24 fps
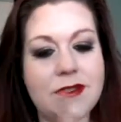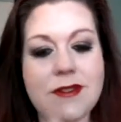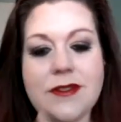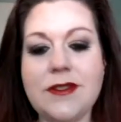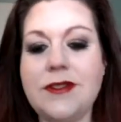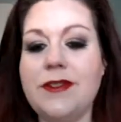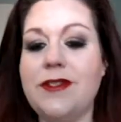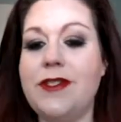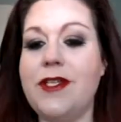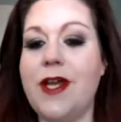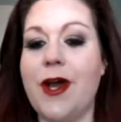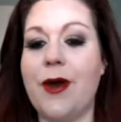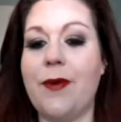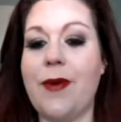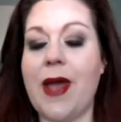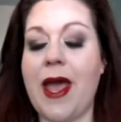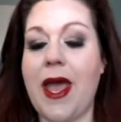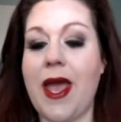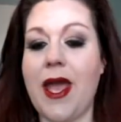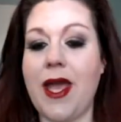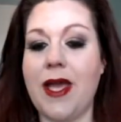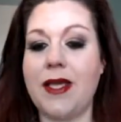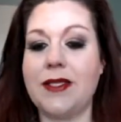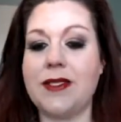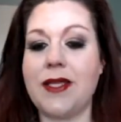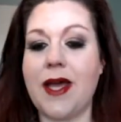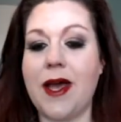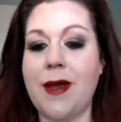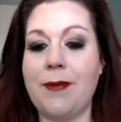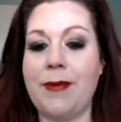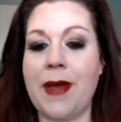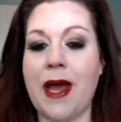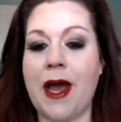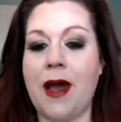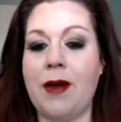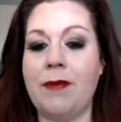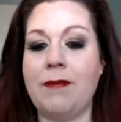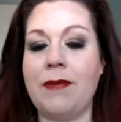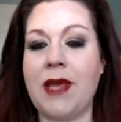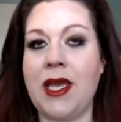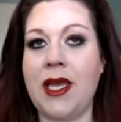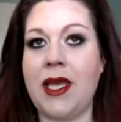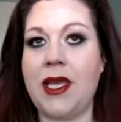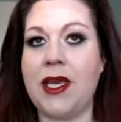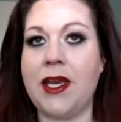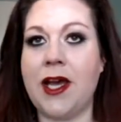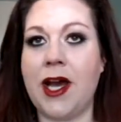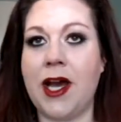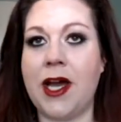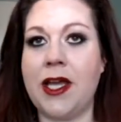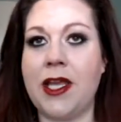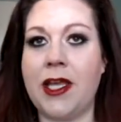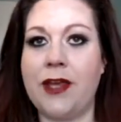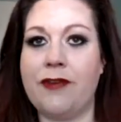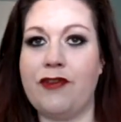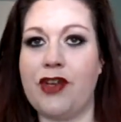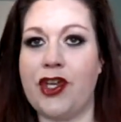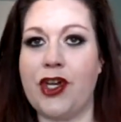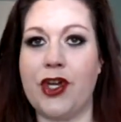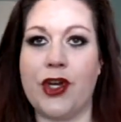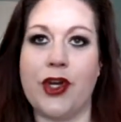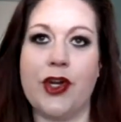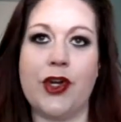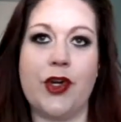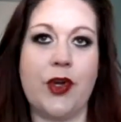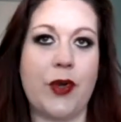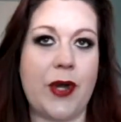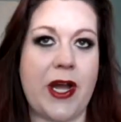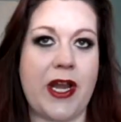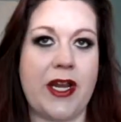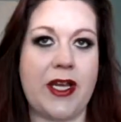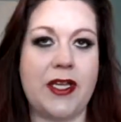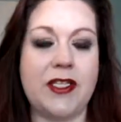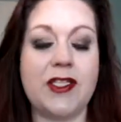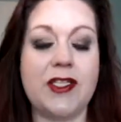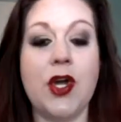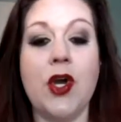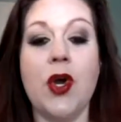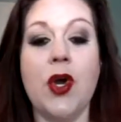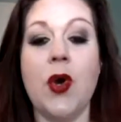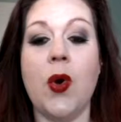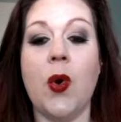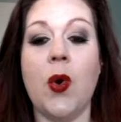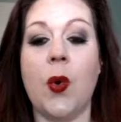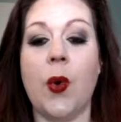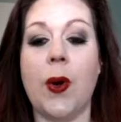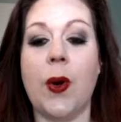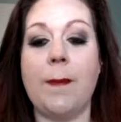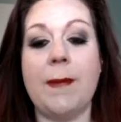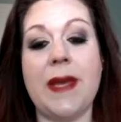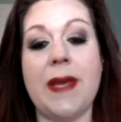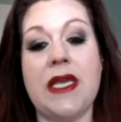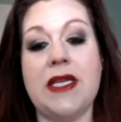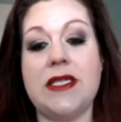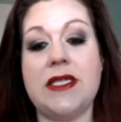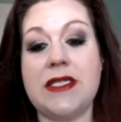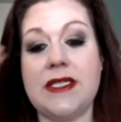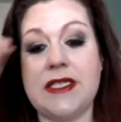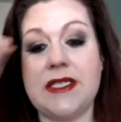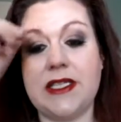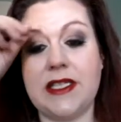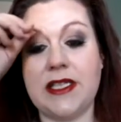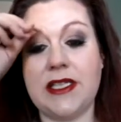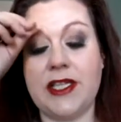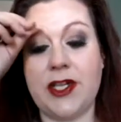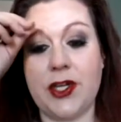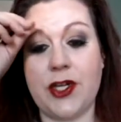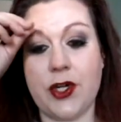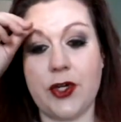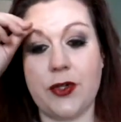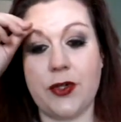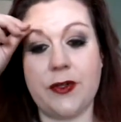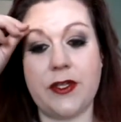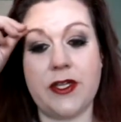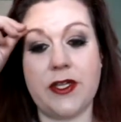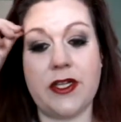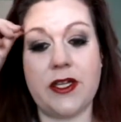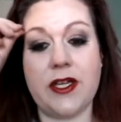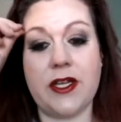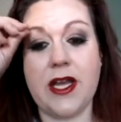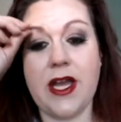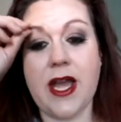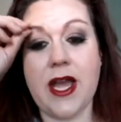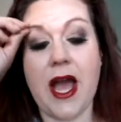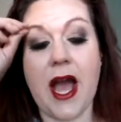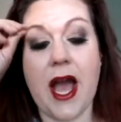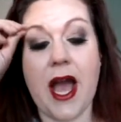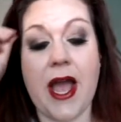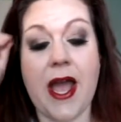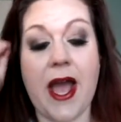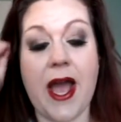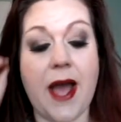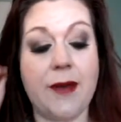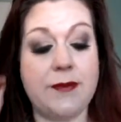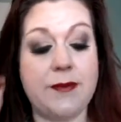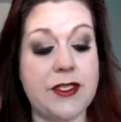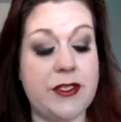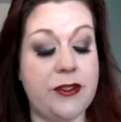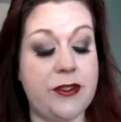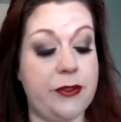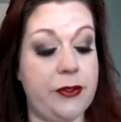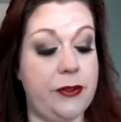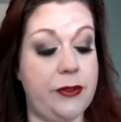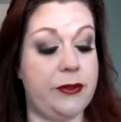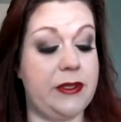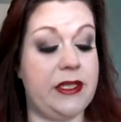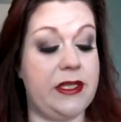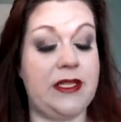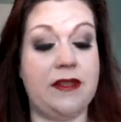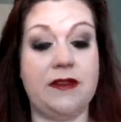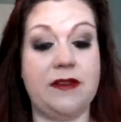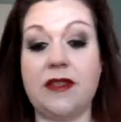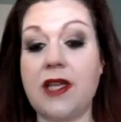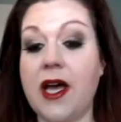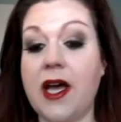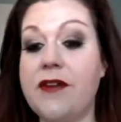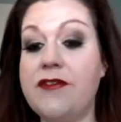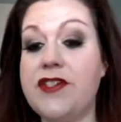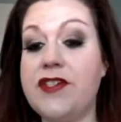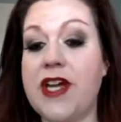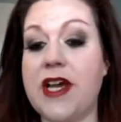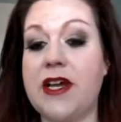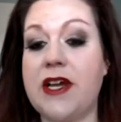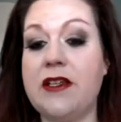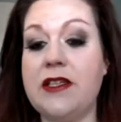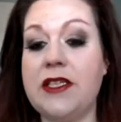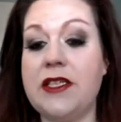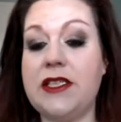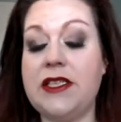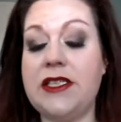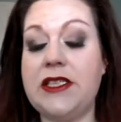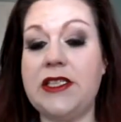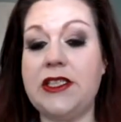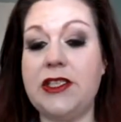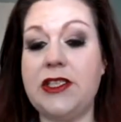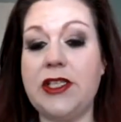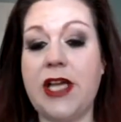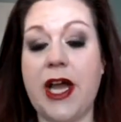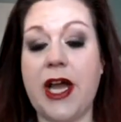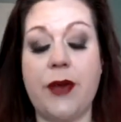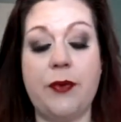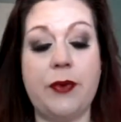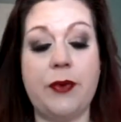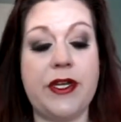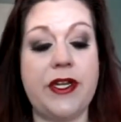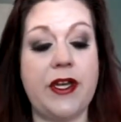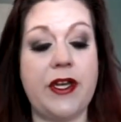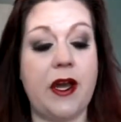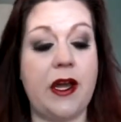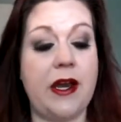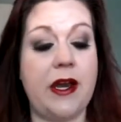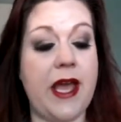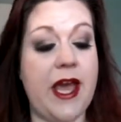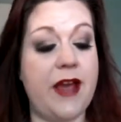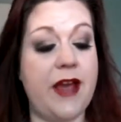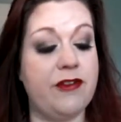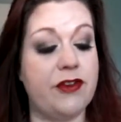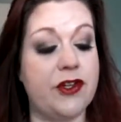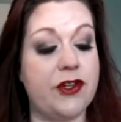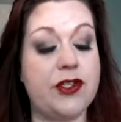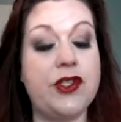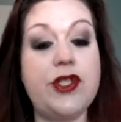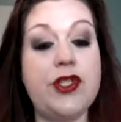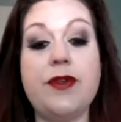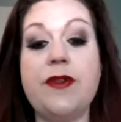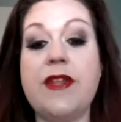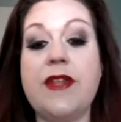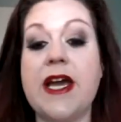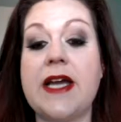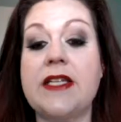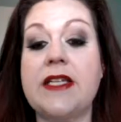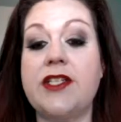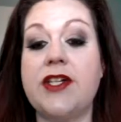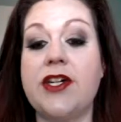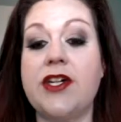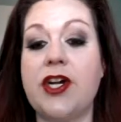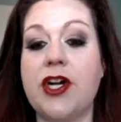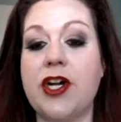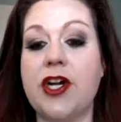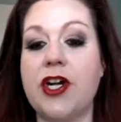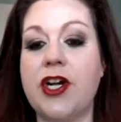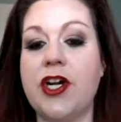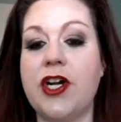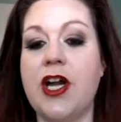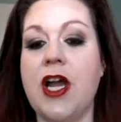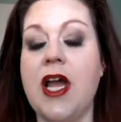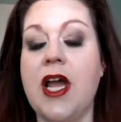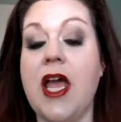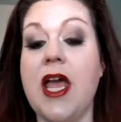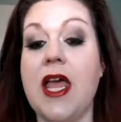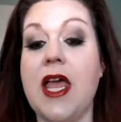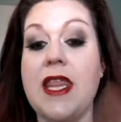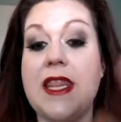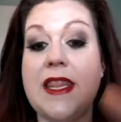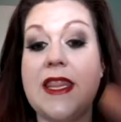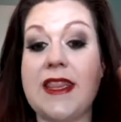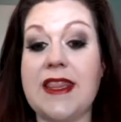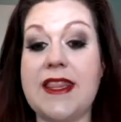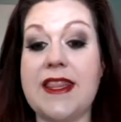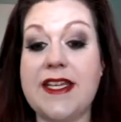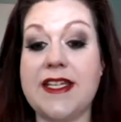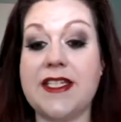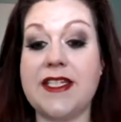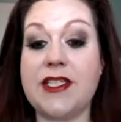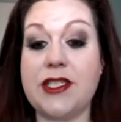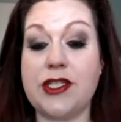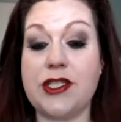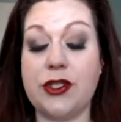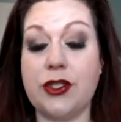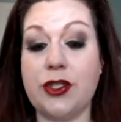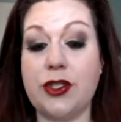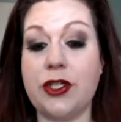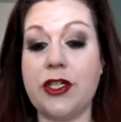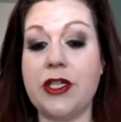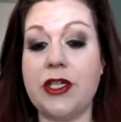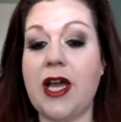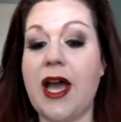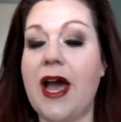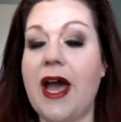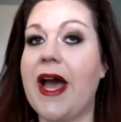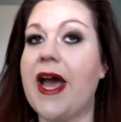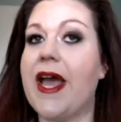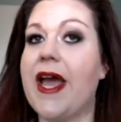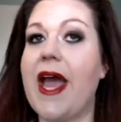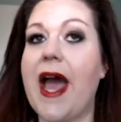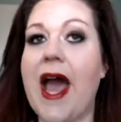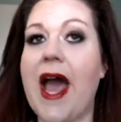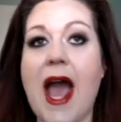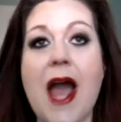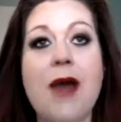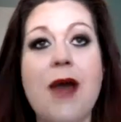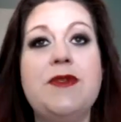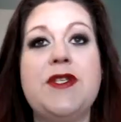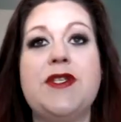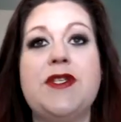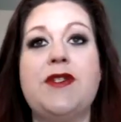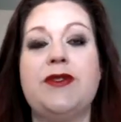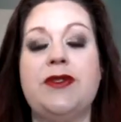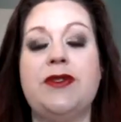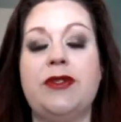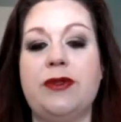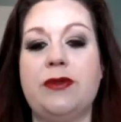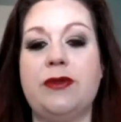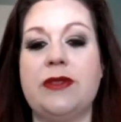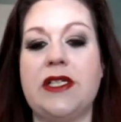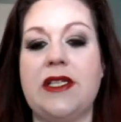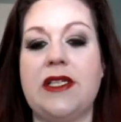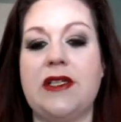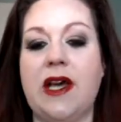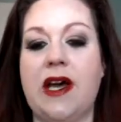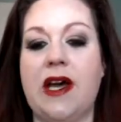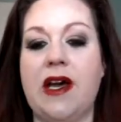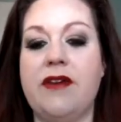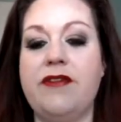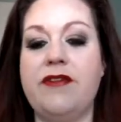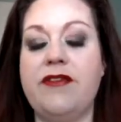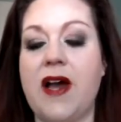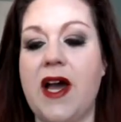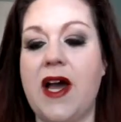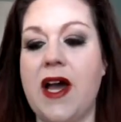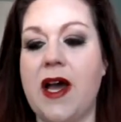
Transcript: no hate about me not giving her credit or me stealing her look. I absolutely love Jaclyn Hill. I would not ever do that to her. This look I absolutely love.